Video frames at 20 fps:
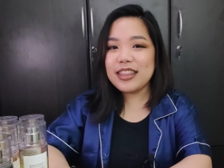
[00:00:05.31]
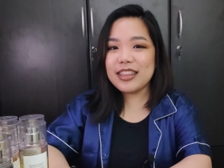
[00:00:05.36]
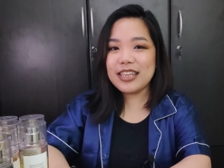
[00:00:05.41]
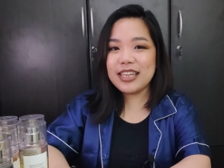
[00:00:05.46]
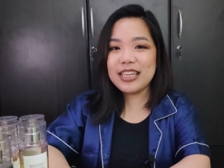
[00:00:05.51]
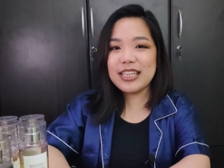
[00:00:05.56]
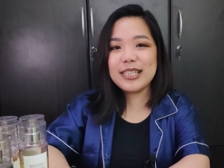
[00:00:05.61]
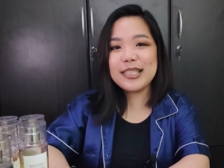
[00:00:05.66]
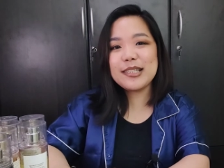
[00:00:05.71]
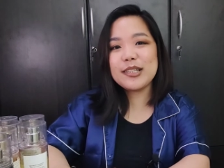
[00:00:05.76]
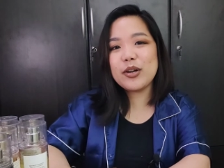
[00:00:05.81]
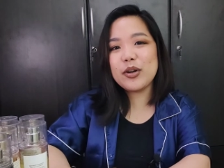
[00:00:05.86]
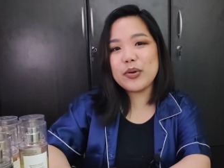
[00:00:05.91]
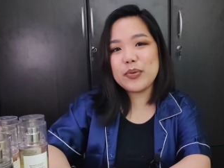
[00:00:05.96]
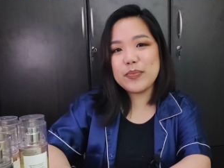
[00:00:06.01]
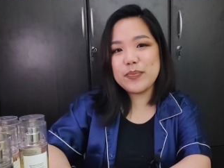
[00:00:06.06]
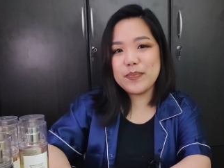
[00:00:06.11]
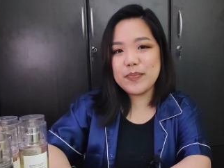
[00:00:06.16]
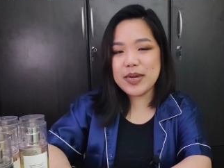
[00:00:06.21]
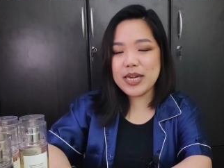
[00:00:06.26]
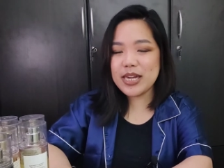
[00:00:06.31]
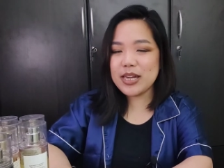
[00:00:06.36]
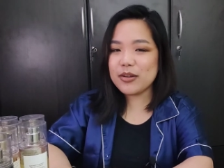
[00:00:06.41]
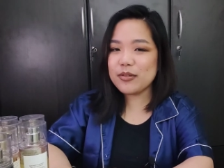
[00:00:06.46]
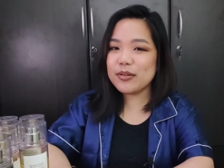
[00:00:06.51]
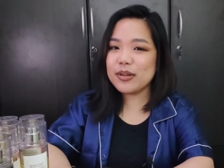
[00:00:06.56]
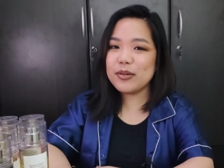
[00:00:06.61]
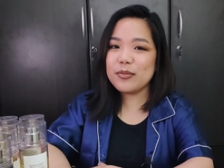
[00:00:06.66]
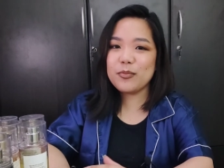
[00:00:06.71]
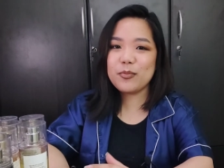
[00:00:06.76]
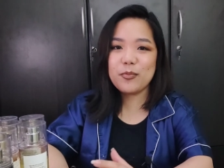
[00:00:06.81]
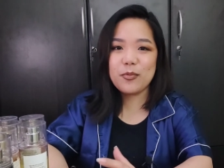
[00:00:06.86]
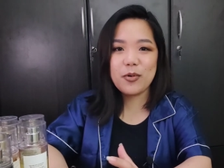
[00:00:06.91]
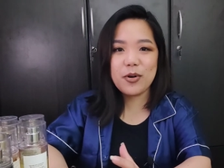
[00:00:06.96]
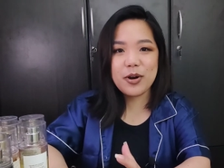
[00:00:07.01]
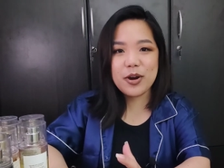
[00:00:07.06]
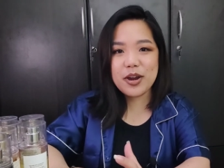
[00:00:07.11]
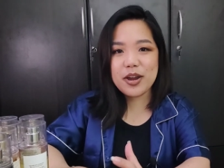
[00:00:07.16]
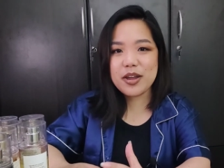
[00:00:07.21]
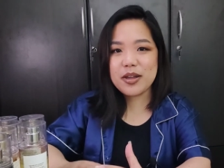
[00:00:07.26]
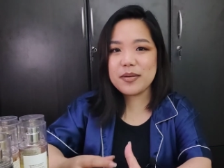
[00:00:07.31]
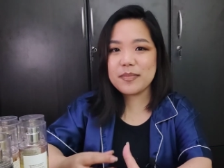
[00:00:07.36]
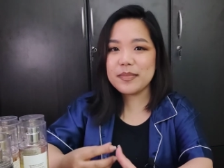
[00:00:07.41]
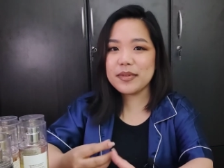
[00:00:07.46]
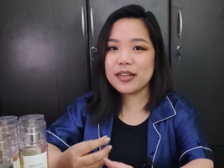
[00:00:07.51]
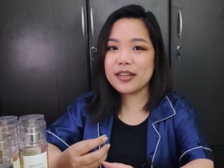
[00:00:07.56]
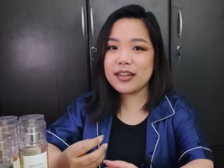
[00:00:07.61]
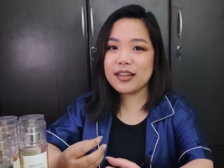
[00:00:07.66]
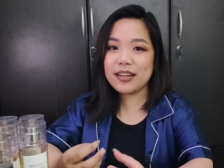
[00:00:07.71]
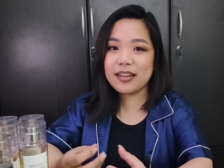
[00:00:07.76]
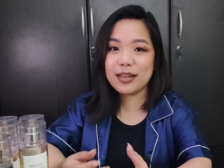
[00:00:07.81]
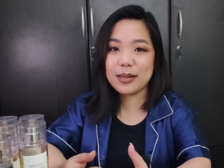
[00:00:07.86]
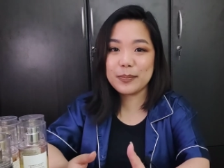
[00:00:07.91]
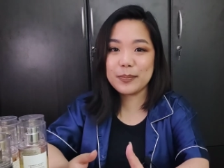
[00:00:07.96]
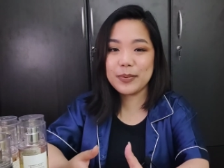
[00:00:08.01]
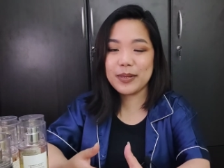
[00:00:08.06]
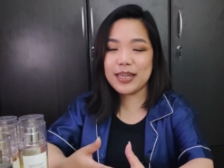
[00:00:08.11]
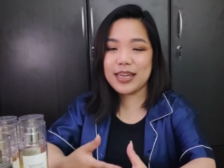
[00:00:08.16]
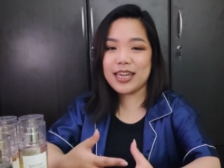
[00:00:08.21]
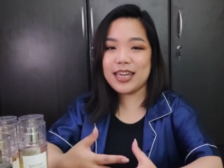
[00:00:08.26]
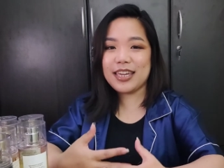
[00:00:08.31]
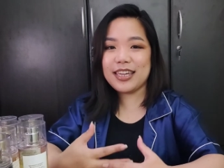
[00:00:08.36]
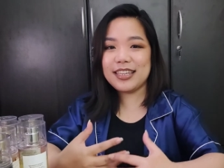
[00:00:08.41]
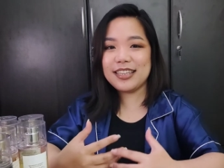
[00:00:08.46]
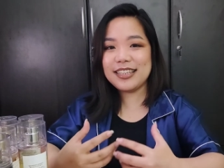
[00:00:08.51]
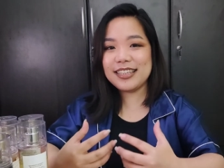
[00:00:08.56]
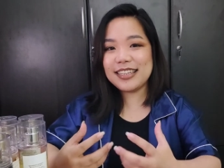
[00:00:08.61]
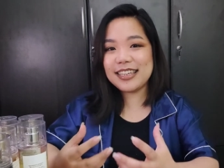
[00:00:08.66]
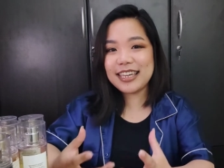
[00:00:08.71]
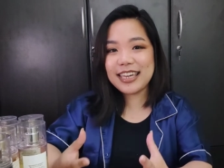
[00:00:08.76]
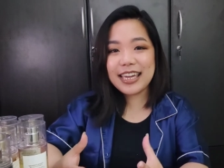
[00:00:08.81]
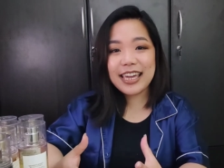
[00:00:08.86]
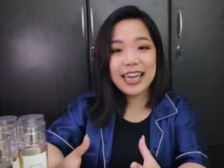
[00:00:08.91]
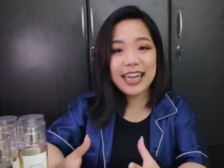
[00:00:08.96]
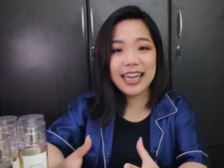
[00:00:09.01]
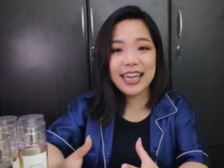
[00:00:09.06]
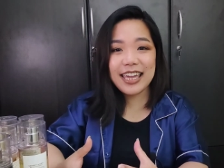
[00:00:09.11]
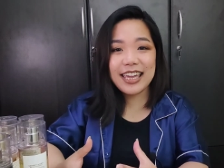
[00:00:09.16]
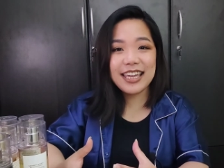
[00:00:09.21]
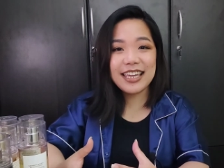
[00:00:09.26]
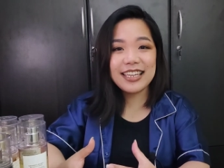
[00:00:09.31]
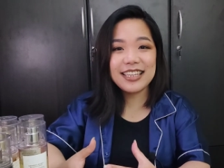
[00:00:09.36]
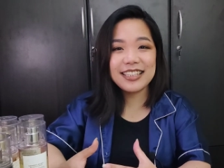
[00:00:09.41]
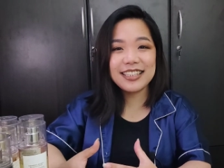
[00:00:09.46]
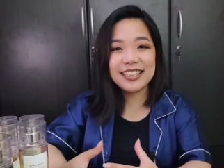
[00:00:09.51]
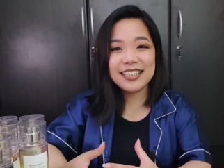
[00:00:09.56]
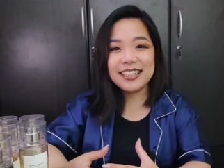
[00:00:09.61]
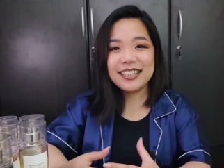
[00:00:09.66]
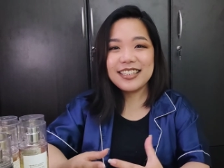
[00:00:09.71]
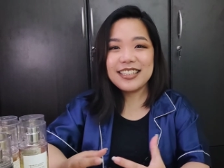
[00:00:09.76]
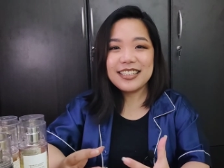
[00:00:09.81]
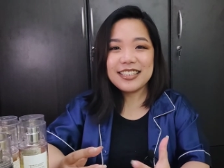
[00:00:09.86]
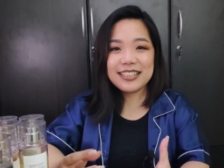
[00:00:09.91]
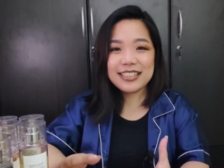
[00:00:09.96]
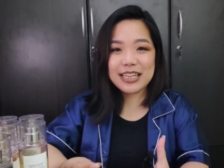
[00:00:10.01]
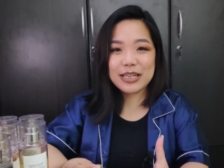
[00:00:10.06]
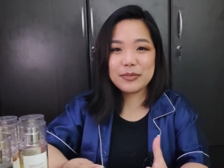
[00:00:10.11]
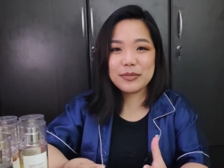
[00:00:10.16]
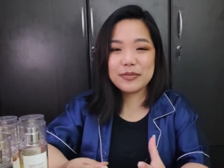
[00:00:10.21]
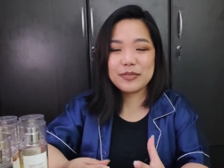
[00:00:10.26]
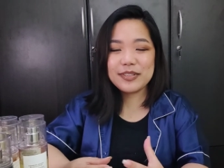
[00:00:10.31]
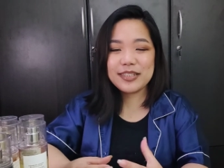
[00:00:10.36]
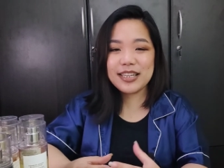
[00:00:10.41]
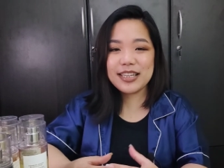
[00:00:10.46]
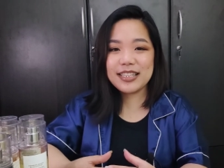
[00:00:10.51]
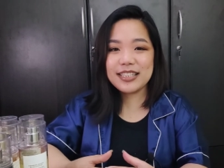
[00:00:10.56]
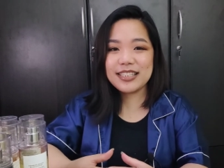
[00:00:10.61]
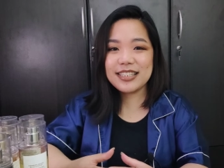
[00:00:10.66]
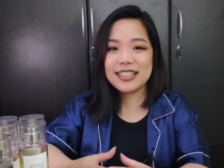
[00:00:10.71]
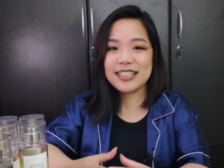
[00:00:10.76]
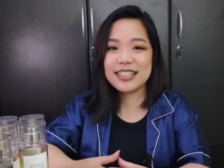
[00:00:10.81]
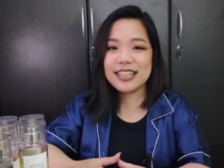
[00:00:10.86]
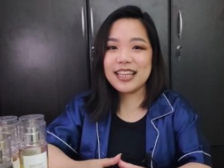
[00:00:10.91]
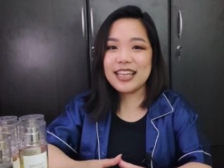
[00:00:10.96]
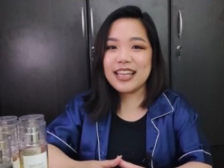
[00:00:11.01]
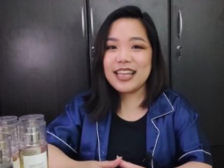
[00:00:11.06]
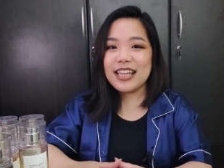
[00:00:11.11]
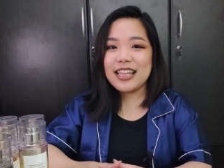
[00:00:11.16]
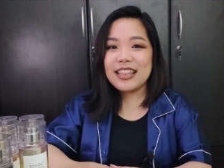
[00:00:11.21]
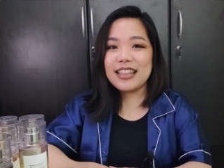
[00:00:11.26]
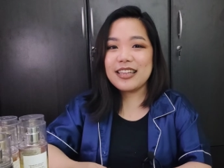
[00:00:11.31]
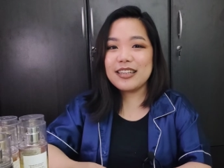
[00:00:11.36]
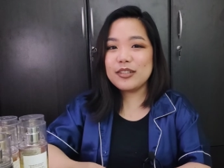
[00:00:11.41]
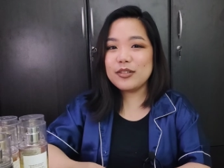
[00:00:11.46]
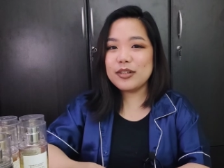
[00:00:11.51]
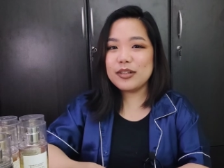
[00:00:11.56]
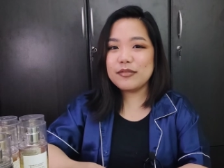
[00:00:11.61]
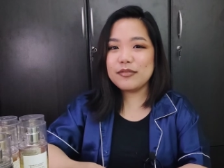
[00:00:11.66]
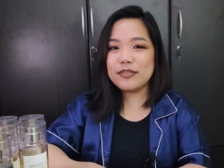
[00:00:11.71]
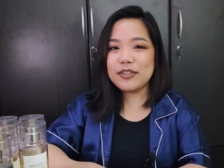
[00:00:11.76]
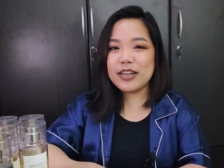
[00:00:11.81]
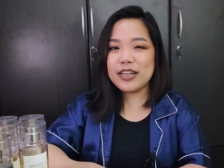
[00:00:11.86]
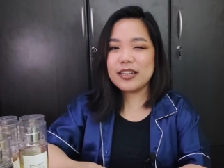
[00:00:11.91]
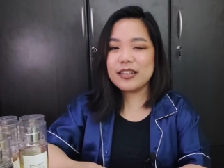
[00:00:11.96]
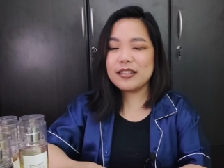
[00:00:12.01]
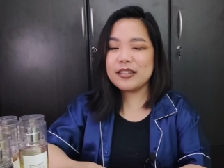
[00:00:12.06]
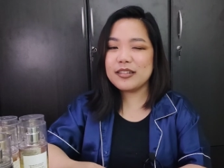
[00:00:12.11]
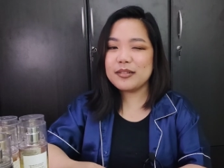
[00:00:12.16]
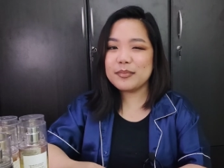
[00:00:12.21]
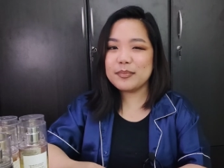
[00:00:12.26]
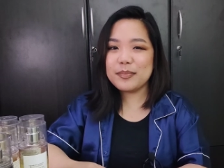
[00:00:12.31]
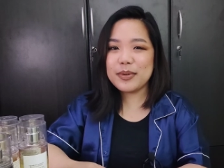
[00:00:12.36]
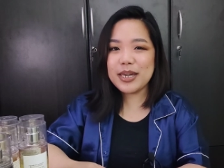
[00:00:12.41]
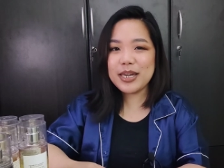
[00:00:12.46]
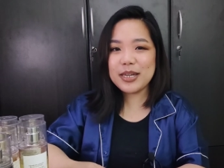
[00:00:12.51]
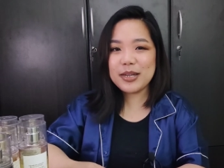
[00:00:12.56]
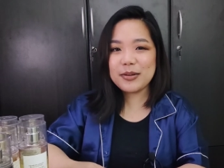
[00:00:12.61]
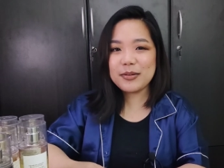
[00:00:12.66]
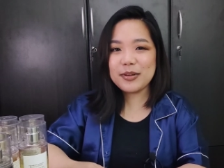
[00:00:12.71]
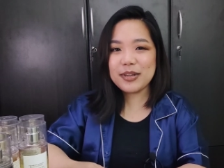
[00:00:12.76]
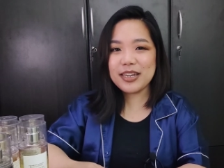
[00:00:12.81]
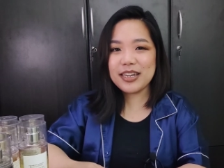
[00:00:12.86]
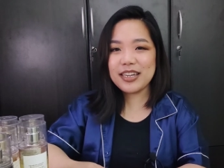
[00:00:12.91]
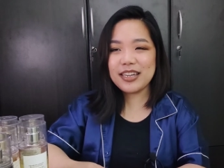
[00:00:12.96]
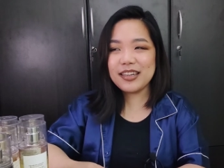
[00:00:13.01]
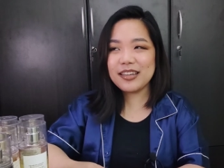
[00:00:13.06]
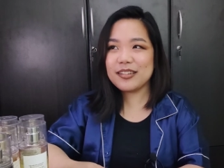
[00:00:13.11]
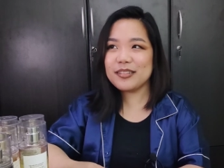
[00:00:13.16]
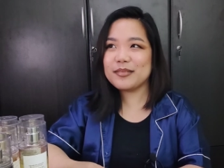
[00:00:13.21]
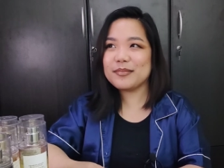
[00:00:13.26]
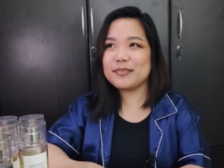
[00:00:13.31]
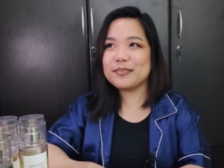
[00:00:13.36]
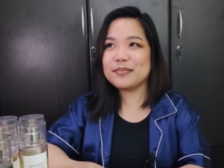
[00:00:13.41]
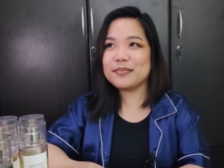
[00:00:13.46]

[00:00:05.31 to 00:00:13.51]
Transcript: These are bakery warm cupcake cake type of scents that you can find in a bakery,